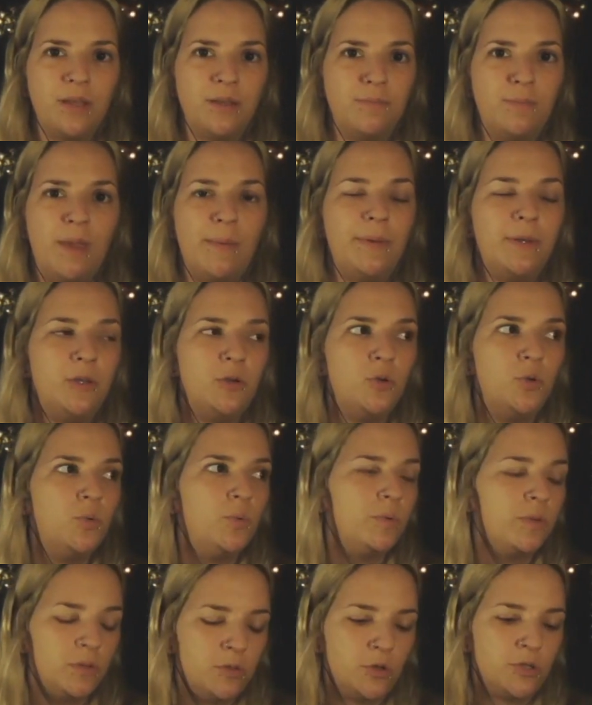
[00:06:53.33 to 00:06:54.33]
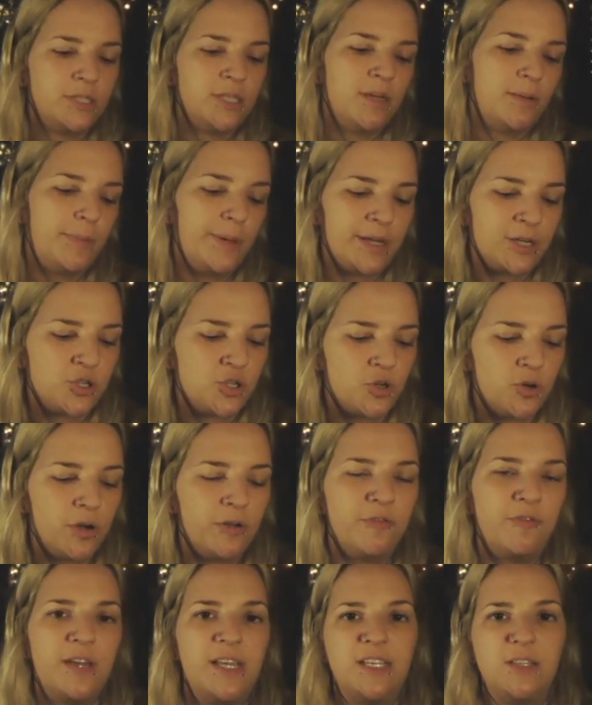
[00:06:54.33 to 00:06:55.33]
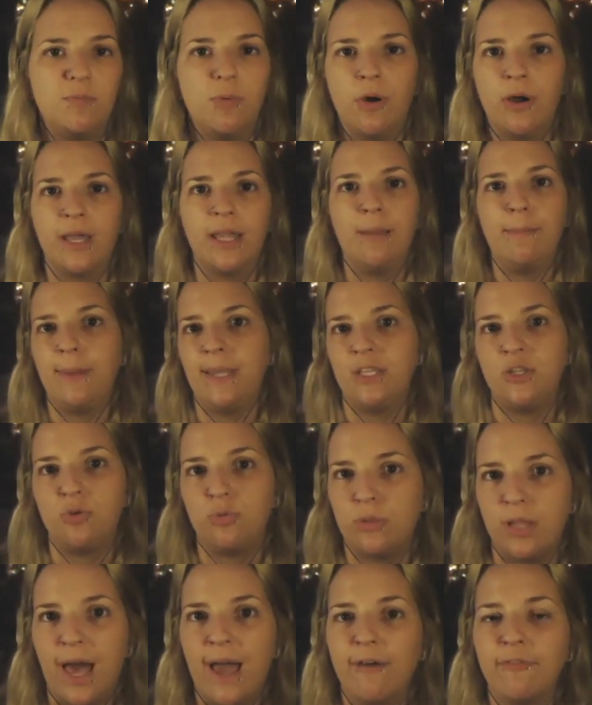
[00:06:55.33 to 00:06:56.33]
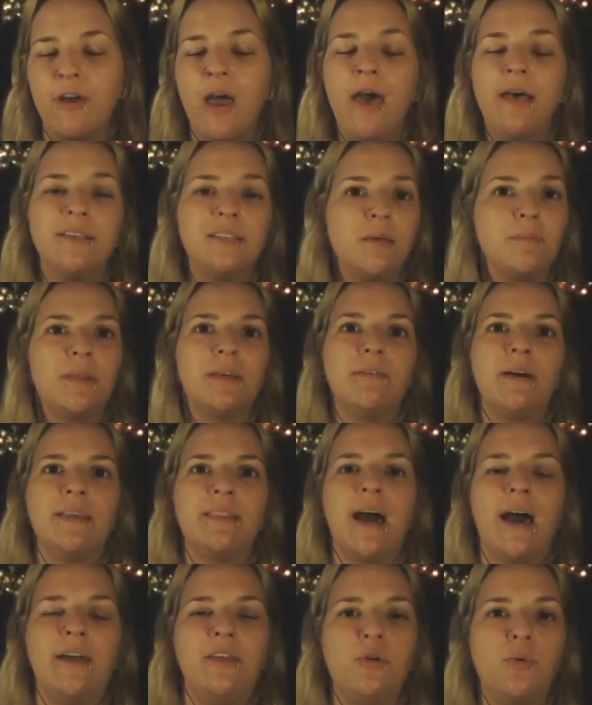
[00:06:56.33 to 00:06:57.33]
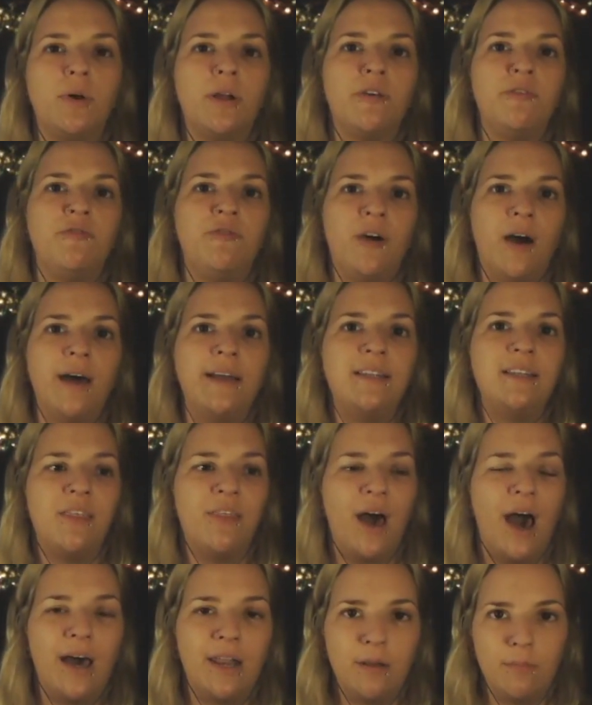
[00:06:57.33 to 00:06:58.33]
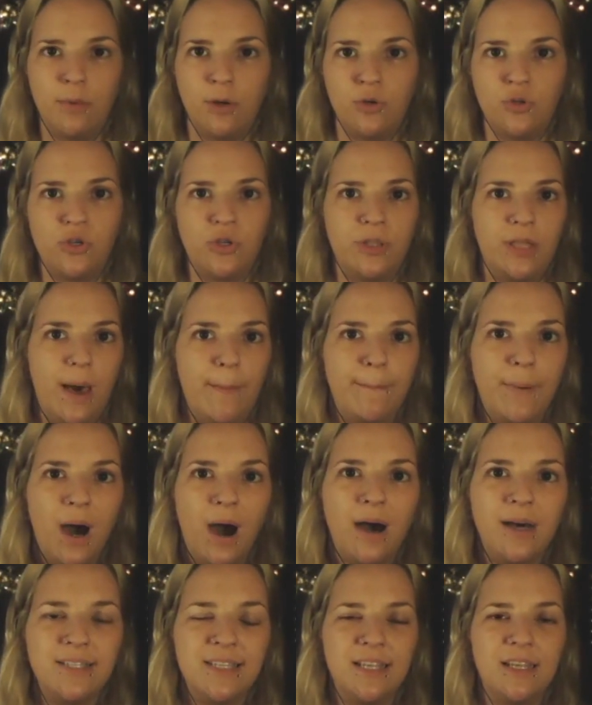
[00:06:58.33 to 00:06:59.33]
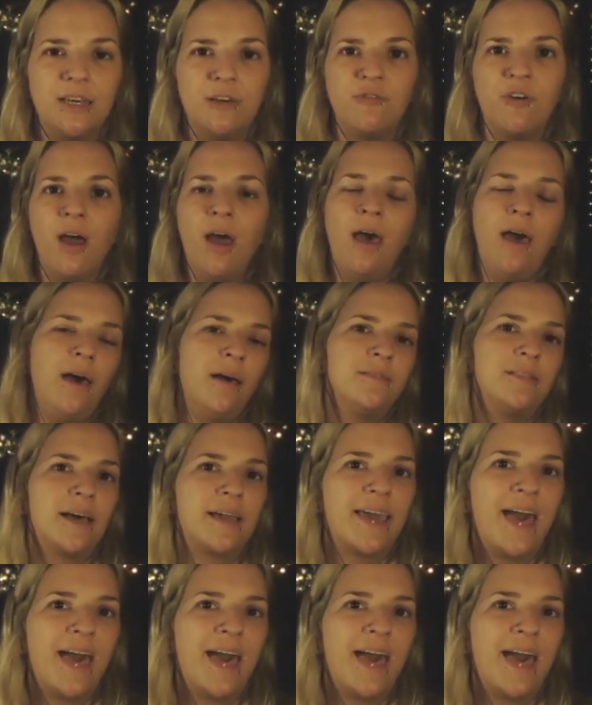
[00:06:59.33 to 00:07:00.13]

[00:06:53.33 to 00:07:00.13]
Maybe you looked at a picture on Facebook and it made you laugh. Something like that. You want to find that emotion, that positive, like